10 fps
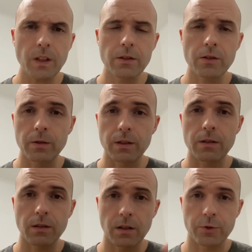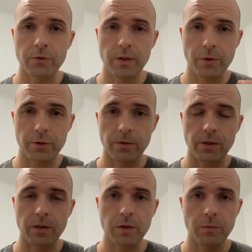So it's hard to reproduce
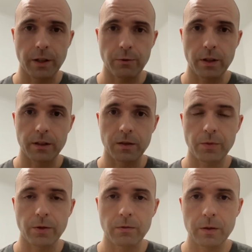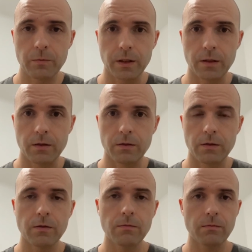simply by running a program, and